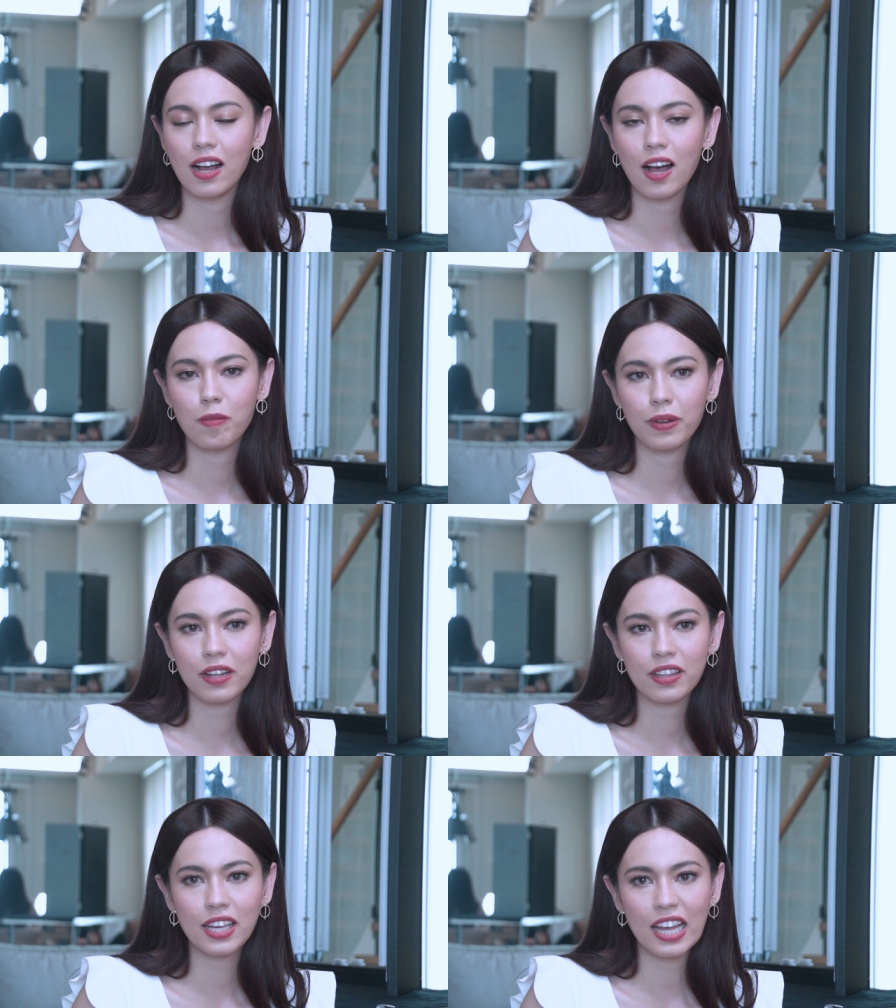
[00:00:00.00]
Um, but
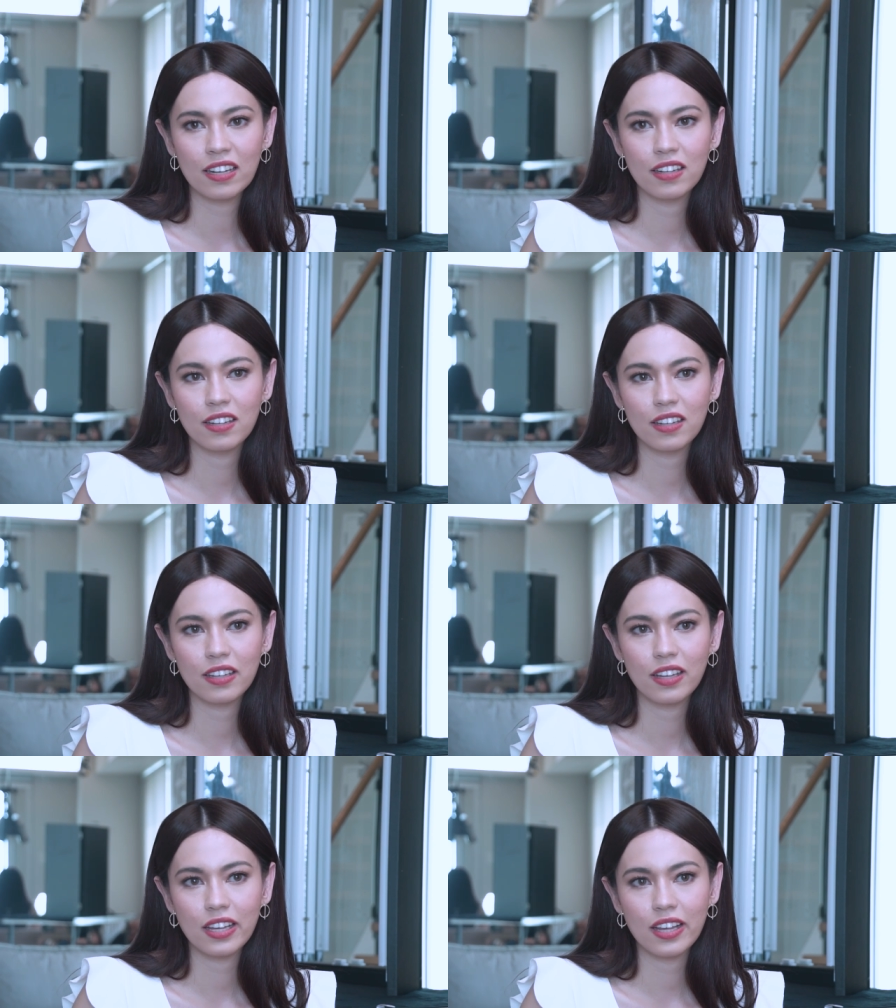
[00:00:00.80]
at the end,
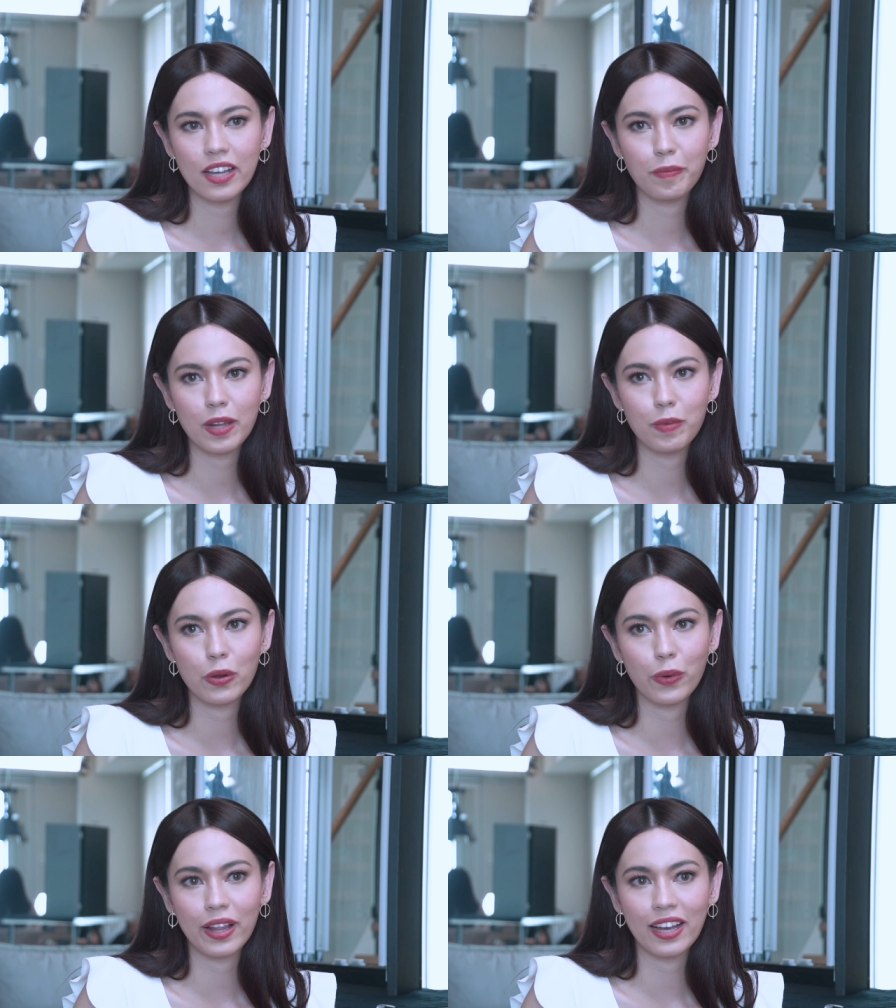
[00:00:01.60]
it made me
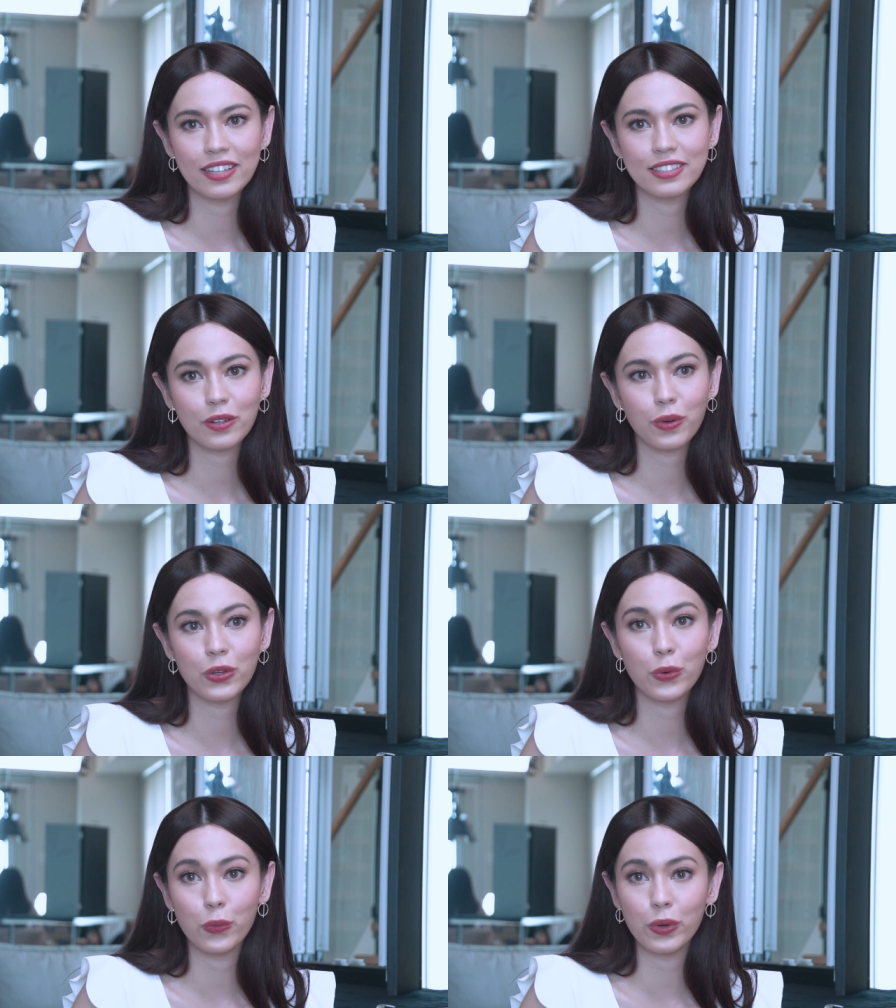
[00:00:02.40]
realize that when
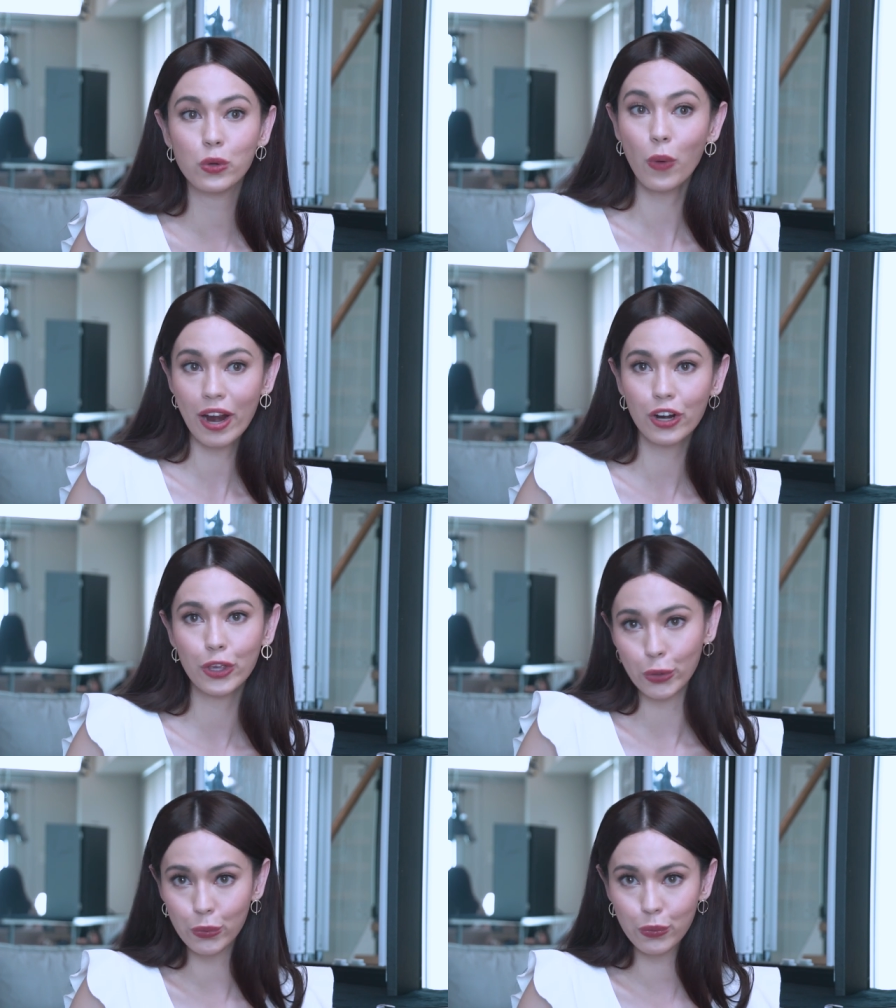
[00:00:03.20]
you when you wear
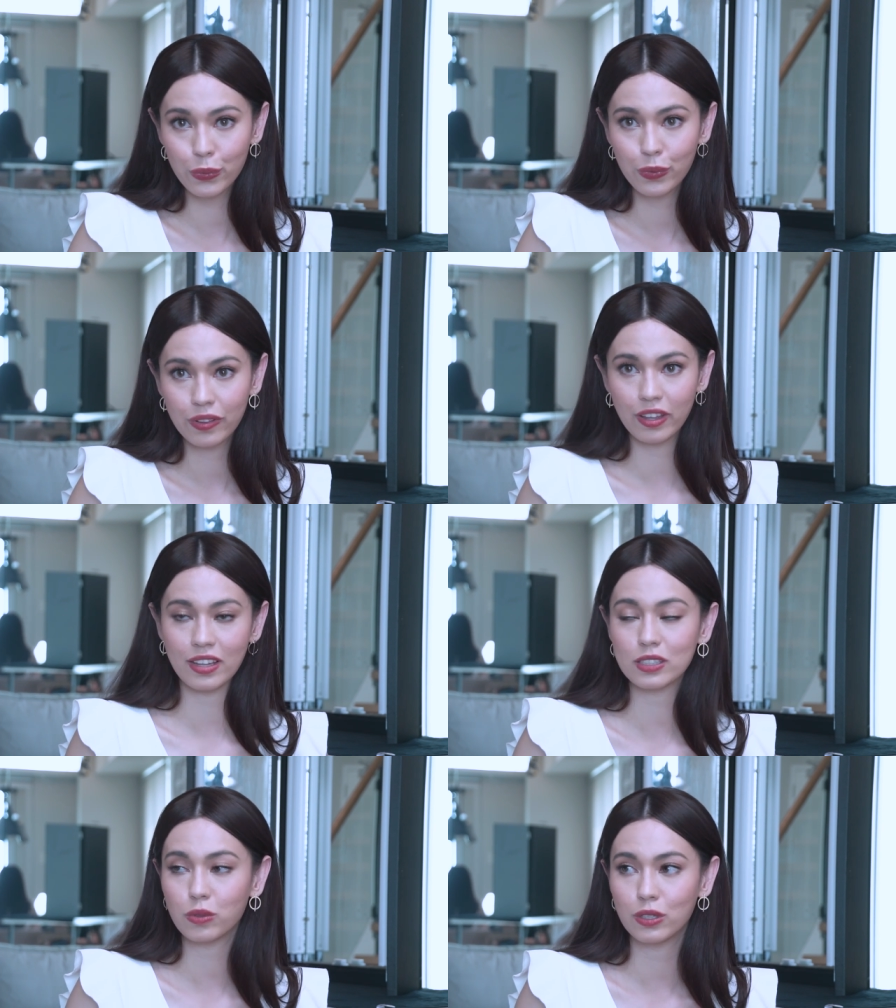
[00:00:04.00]
you, then
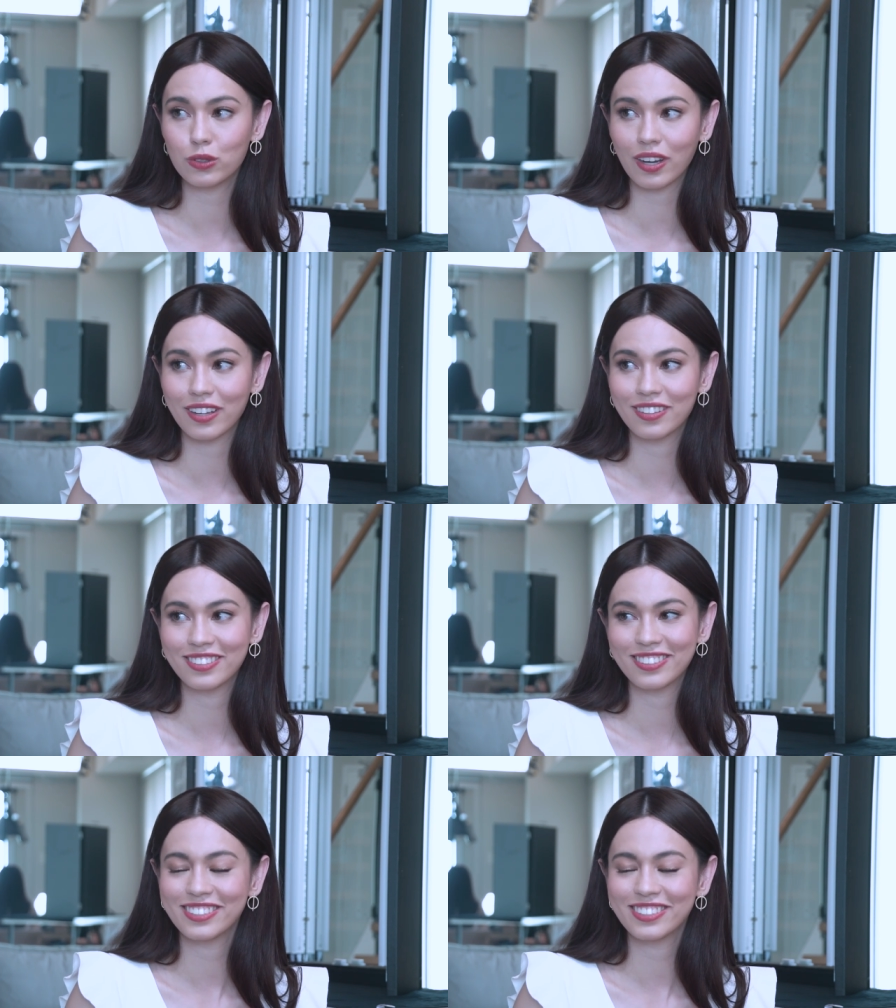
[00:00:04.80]
that's when you shine. Mm-hmm.